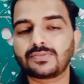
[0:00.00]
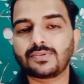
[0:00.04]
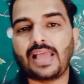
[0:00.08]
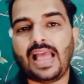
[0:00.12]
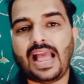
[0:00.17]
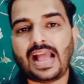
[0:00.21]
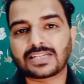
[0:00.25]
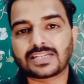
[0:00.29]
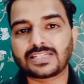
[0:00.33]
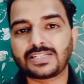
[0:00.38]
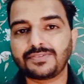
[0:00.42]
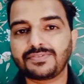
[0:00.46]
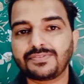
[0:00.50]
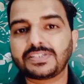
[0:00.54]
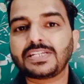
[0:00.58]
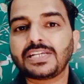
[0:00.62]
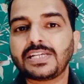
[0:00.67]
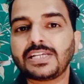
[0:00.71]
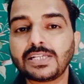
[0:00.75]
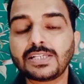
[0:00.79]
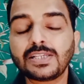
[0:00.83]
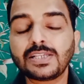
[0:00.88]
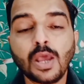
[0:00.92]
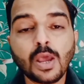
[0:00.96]

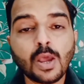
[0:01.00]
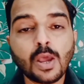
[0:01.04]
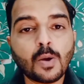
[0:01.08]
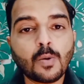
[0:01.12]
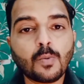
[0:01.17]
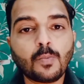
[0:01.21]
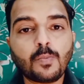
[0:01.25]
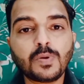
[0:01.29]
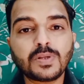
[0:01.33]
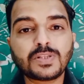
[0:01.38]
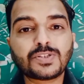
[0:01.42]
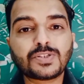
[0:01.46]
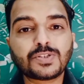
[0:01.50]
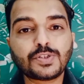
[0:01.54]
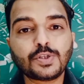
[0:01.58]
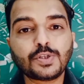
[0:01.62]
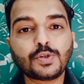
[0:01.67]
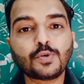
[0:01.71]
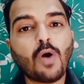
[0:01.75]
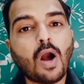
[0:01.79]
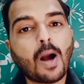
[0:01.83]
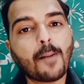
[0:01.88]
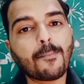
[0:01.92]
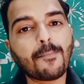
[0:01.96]
activities which
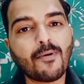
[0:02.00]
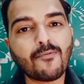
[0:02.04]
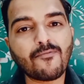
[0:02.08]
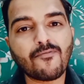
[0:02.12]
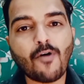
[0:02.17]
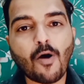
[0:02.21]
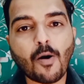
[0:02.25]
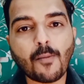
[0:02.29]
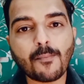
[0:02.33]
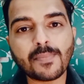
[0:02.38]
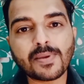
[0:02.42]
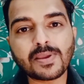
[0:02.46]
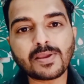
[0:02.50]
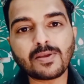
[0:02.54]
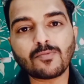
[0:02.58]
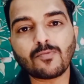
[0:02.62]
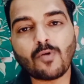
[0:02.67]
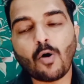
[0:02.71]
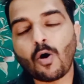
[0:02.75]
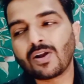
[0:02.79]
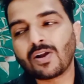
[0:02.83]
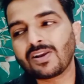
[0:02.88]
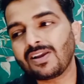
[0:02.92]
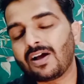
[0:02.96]
you are performing
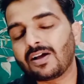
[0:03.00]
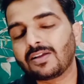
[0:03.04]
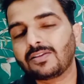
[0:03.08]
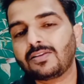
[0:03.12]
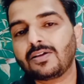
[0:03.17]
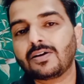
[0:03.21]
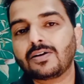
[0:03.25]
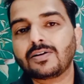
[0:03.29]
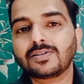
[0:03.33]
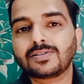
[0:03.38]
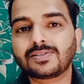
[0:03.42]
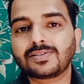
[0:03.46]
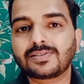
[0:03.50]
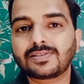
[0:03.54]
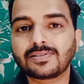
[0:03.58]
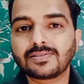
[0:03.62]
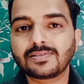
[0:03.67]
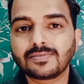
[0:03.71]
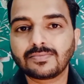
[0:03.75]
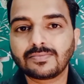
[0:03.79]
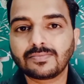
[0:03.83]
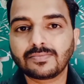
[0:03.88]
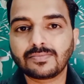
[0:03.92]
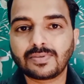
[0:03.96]
on others'
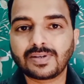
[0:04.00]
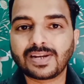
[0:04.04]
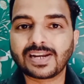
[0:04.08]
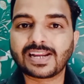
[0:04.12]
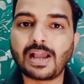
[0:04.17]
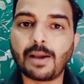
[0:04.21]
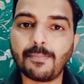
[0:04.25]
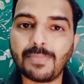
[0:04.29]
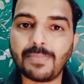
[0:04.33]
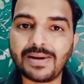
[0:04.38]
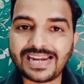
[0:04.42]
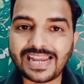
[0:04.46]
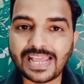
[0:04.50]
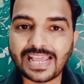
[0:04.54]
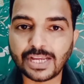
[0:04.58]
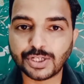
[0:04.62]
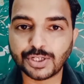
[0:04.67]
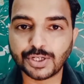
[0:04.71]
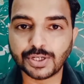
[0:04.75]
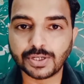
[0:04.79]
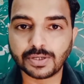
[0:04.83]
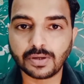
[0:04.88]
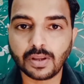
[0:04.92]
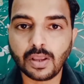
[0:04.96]

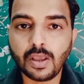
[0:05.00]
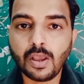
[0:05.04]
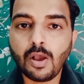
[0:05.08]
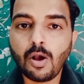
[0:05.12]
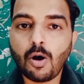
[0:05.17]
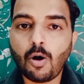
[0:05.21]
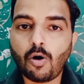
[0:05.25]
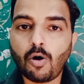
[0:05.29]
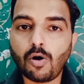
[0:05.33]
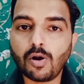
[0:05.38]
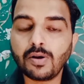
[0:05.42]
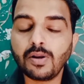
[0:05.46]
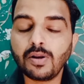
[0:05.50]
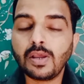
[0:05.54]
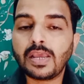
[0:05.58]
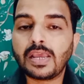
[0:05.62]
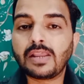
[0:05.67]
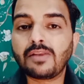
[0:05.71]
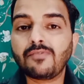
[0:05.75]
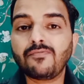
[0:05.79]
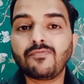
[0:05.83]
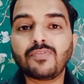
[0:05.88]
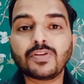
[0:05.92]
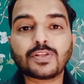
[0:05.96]
recommendation or
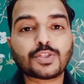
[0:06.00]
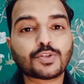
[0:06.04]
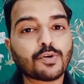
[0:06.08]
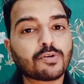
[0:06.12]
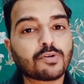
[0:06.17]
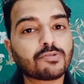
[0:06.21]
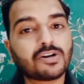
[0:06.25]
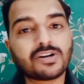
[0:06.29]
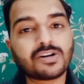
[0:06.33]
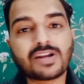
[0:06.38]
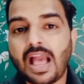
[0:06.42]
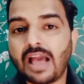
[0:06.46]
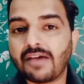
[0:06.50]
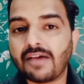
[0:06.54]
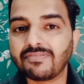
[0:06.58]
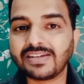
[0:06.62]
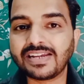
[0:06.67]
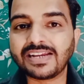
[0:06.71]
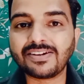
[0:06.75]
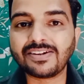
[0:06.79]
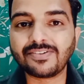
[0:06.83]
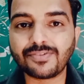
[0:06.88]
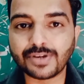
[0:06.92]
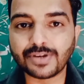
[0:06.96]
in which you are not having
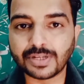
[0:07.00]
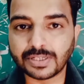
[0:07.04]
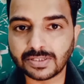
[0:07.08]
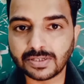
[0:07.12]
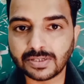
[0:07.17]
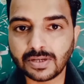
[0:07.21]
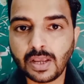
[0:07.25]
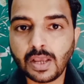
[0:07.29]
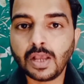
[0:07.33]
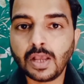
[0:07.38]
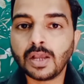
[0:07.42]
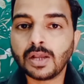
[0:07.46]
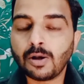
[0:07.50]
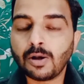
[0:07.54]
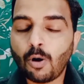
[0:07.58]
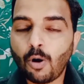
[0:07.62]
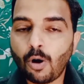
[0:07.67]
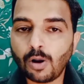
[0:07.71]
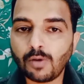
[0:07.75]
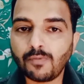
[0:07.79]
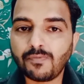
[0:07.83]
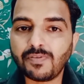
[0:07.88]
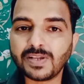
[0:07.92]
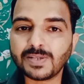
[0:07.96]
interest.
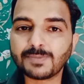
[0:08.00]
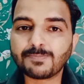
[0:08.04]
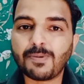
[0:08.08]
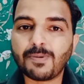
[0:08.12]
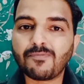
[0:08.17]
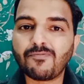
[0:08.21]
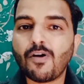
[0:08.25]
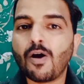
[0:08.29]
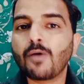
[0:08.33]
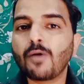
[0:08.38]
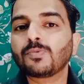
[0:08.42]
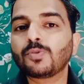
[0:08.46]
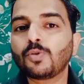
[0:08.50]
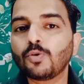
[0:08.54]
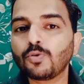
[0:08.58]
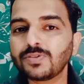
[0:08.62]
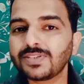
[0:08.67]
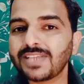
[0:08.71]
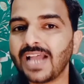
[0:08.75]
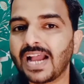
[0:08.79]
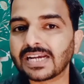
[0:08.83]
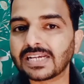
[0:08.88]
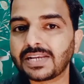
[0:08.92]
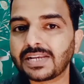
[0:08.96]
Always perform those
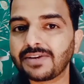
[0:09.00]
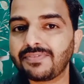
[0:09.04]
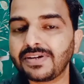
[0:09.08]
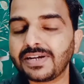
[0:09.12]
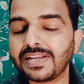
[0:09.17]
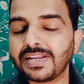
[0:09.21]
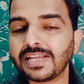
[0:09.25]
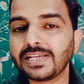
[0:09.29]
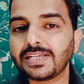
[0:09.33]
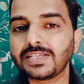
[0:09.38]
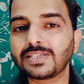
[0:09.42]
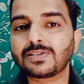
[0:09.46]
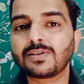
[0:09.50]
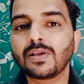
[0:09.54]
activities